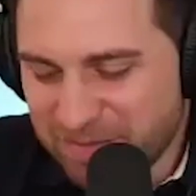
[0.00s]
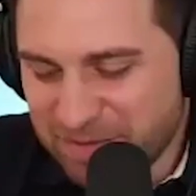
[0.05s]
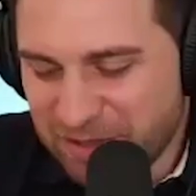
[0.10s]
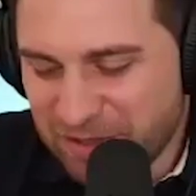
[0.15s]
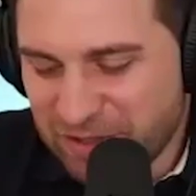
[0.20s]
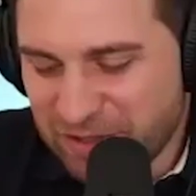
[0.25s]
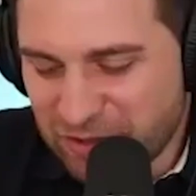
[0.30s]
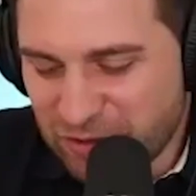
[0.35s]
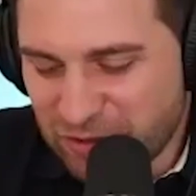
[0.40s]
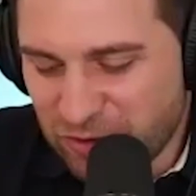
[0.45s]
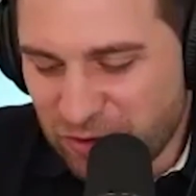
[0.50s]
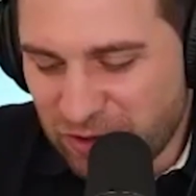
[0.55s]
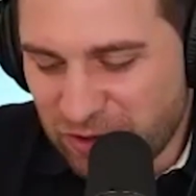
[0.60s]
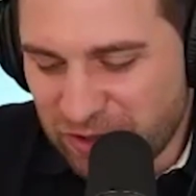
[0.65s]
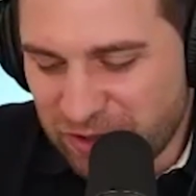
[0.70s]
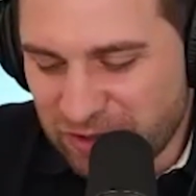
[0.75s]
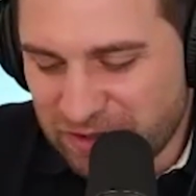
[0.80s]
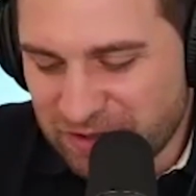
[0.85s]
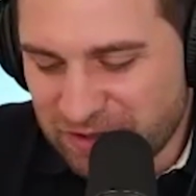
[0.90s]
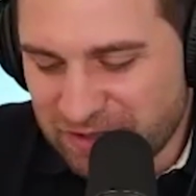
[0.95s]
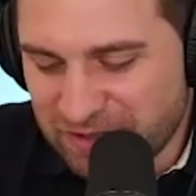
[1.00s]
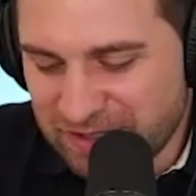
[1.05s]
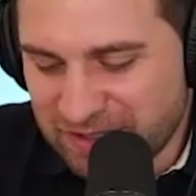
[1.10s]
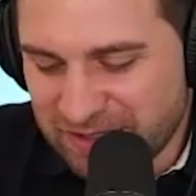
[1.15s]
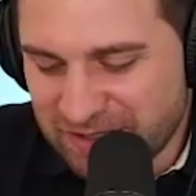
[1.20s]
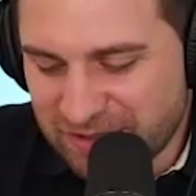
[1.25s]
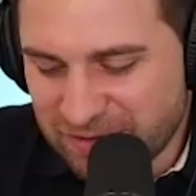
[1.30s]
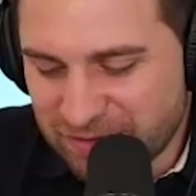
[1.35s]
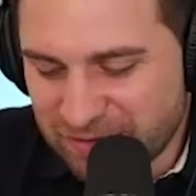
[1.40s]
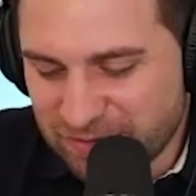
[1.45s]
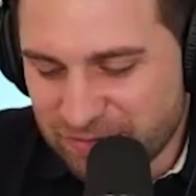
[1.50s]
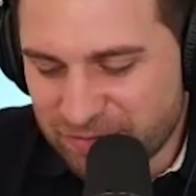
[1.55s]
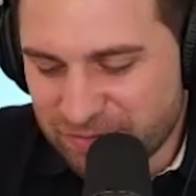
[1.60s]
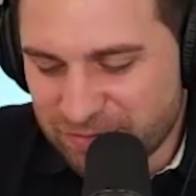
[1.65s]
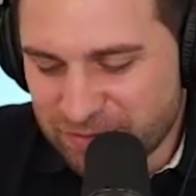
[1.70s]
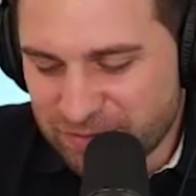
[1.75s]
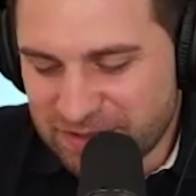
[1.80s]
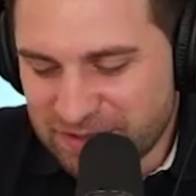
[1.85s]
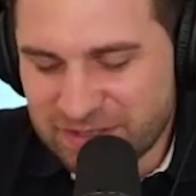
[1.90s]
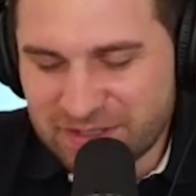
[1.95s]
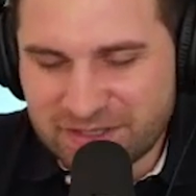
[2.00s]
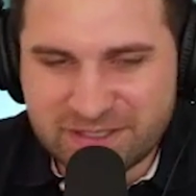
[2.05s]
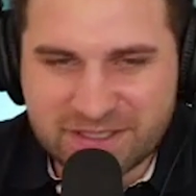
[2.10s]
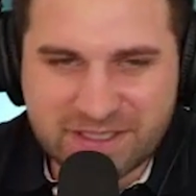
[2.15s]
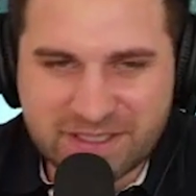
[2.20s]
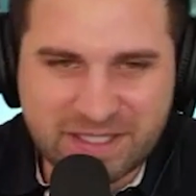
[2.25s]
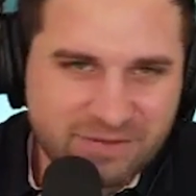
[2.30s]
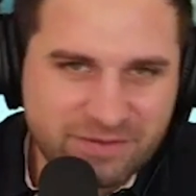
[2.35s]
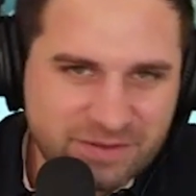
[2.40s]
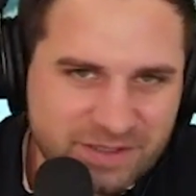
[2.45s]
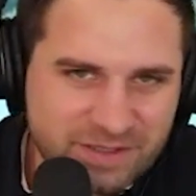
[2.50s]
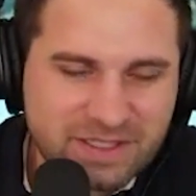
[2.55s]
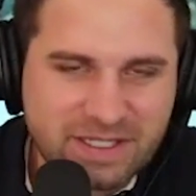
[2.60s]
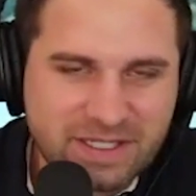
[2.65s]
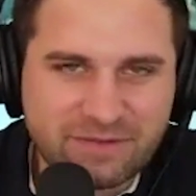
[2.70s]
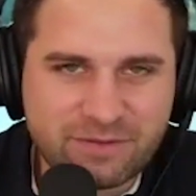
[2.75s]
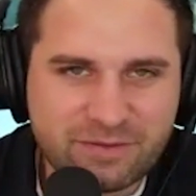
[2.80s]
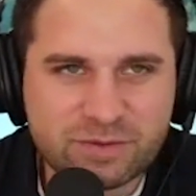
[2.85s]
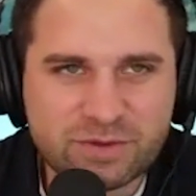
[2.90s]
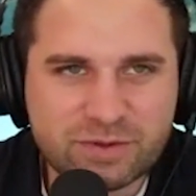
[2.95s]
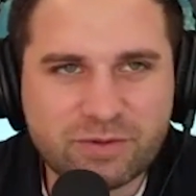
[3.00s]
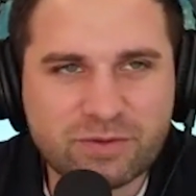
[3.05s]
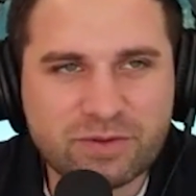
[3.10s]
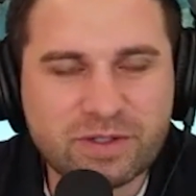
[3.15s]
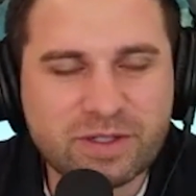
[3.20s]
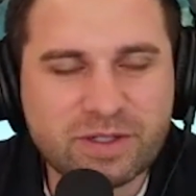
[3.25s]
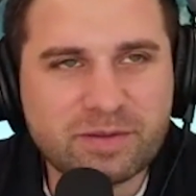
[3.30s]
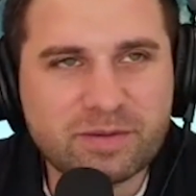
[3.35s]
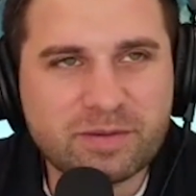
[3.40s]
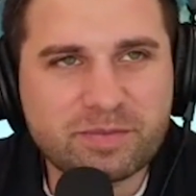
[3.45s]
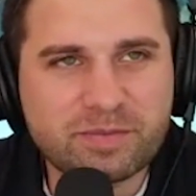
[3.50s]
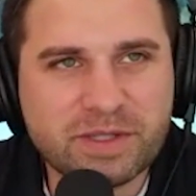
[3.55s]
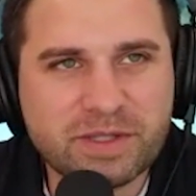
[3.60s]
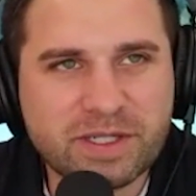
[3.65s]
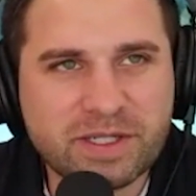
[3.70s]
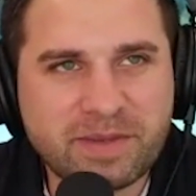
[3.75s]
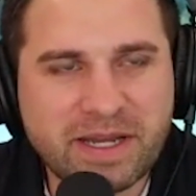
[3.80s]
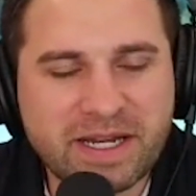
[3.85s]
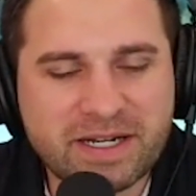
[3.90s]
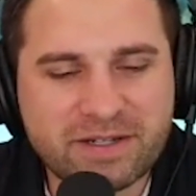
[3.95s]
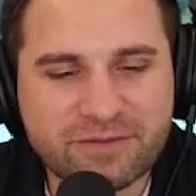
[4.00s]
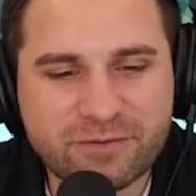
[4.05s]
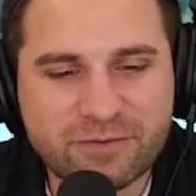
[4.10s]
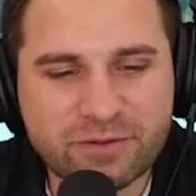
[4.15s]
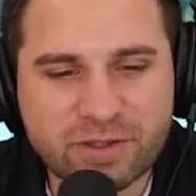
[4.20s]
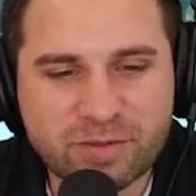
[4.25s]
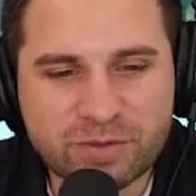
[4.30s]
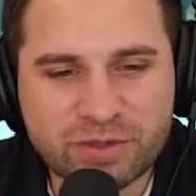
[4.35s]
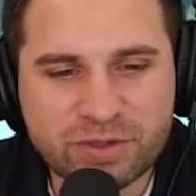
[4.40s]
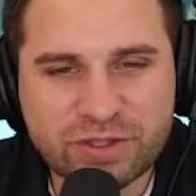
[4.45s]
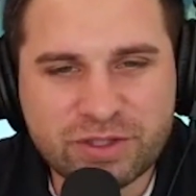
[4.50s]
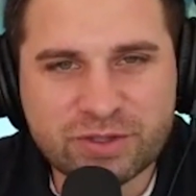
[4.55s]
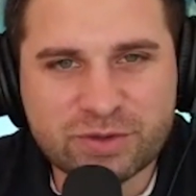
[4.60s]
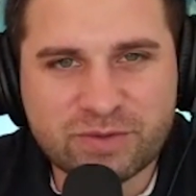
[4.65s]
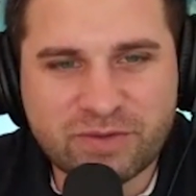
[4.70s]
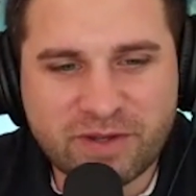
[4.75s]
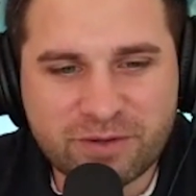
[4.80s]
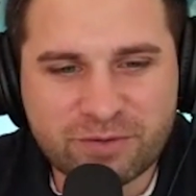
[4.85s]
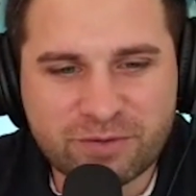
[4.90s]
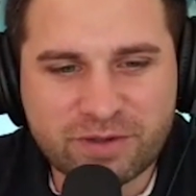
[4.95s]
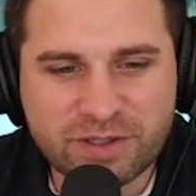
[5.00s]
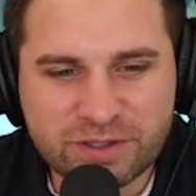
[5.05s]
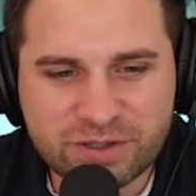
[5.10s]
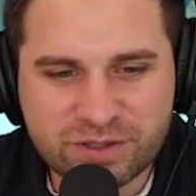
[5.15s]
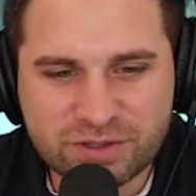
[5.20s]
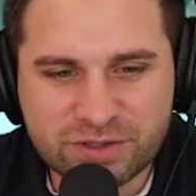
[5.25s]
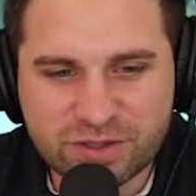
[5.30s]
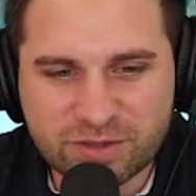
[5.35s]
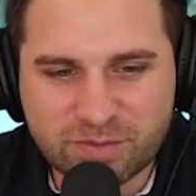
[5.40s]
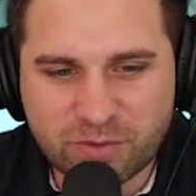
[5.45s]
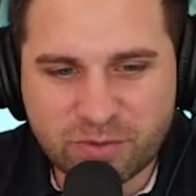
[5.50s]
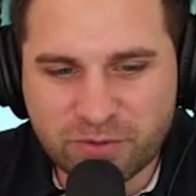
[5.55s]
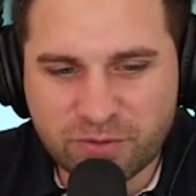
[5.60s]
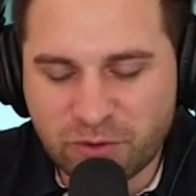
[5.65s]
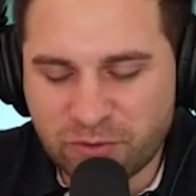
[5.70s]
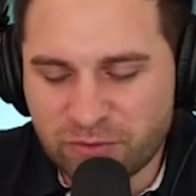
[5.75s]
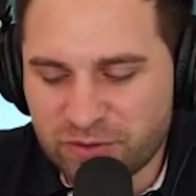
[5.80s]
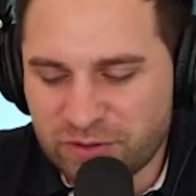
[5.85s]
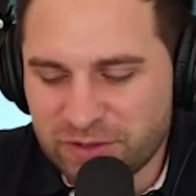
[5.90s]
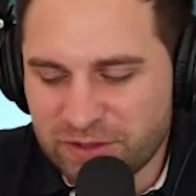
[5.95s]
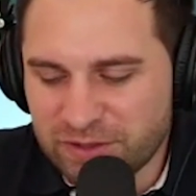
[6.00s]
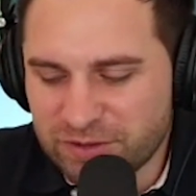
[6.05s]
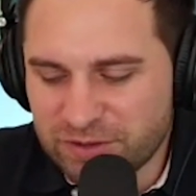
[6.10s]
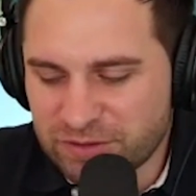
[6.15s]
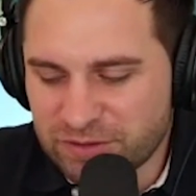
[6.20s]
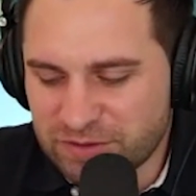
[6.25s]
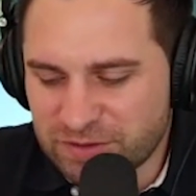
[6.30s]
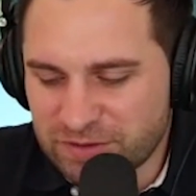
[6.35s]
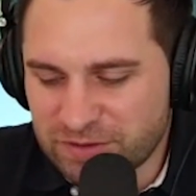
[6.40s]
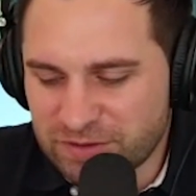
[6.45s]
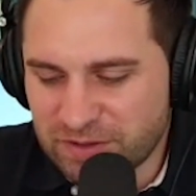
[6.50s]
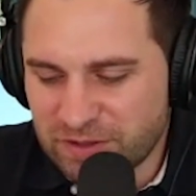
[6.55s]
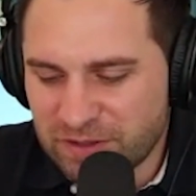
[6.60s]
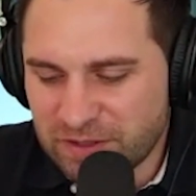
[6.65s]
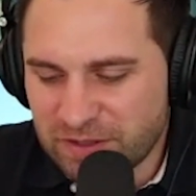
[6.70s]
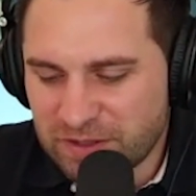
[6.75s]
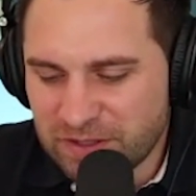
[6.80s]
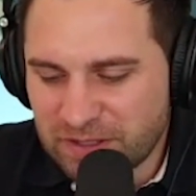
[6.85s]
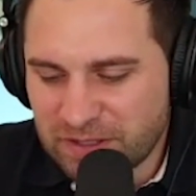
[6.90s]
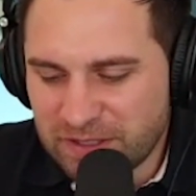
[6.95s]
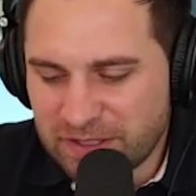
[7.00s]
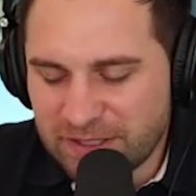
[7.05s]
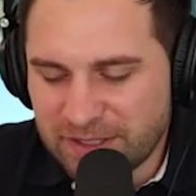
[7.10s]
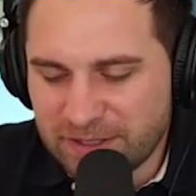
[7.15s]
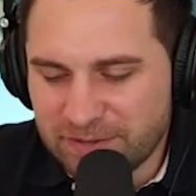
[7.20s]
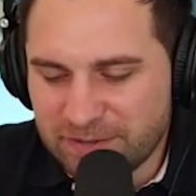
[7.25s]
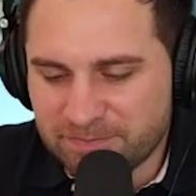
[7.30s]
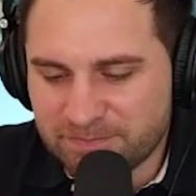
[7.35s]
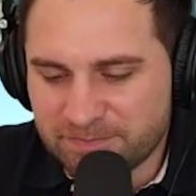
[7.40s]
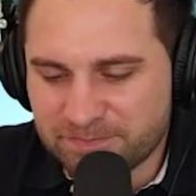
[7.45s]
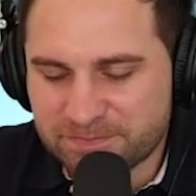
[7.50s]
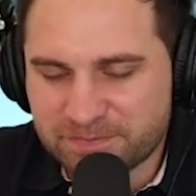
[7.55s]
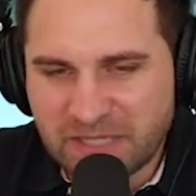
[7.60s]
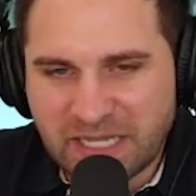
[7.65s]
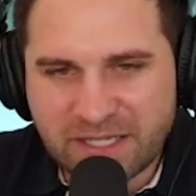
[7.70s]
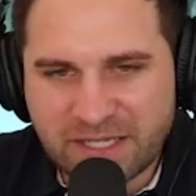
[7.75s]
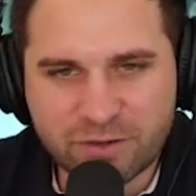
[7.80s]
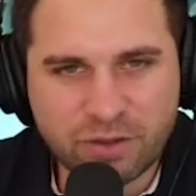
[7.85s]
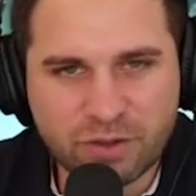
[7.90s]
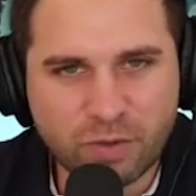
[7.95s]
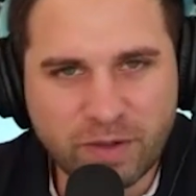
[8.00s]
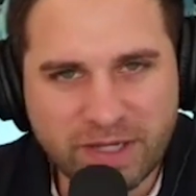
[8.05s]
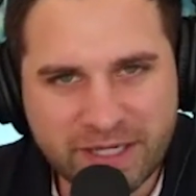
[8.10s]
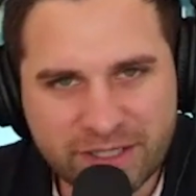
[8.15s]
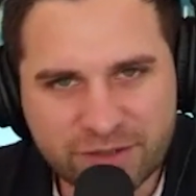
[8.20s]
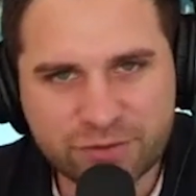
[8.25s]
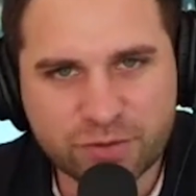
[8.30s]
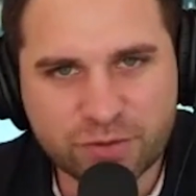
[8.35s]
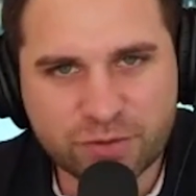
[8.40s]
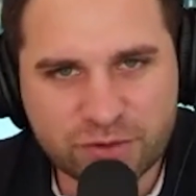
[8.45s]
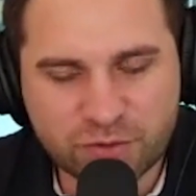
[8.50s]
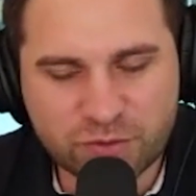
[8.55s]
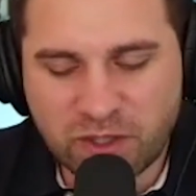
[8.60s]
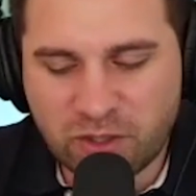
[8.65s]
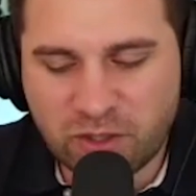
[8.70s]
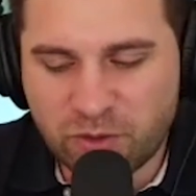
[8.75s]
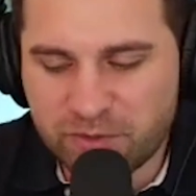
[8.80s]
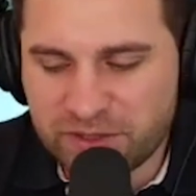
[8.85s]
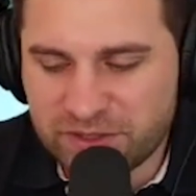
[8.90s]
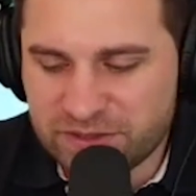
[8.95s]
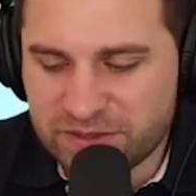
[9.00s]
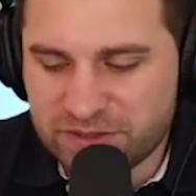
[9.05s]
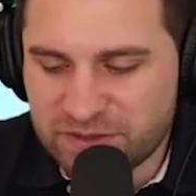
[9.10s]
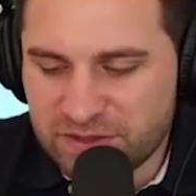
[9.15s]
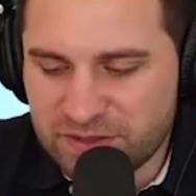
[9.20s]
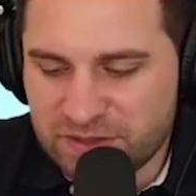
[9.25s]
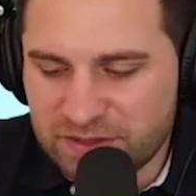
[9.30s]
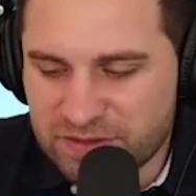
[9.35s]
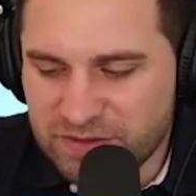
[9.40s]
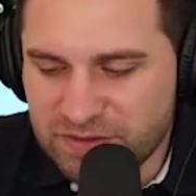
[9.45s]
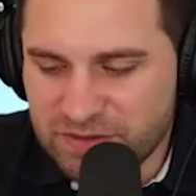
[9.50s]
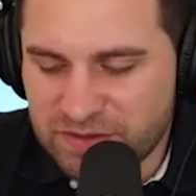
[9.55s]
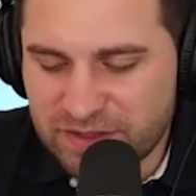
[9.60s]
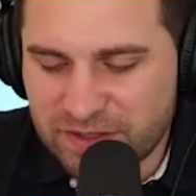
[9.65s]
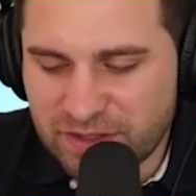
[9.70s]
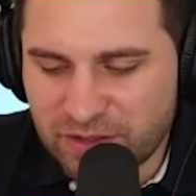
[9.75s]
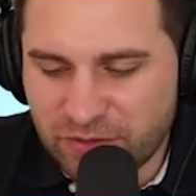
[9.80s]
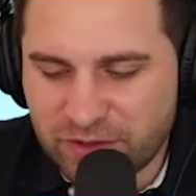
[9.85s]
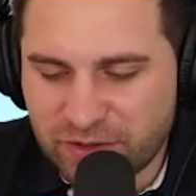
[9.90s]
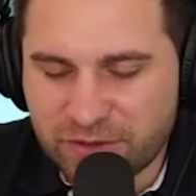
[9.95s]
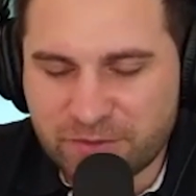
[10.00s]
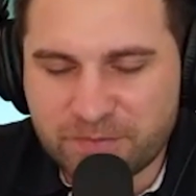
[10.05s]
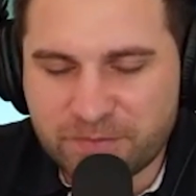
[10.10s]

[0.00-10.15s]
on a call uh, recently. Kevin Kevin was over at Planomatic for a number of years. We've had a relationship yep. over, over the years, and um, I don't know Andrew as well, but he's yeah. he's the CEO there.